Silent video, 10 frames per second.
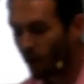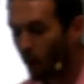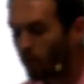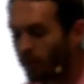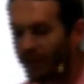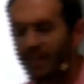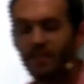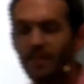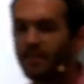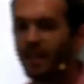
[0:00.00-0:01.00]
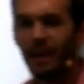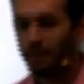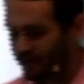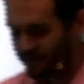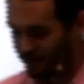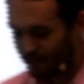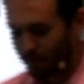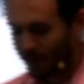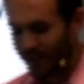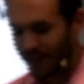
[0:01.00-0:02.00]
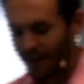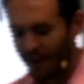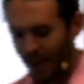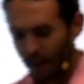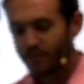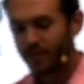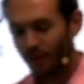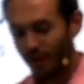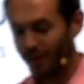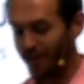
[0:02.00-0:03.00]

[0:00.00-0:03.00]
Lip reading: all of these are the same is simply absurd.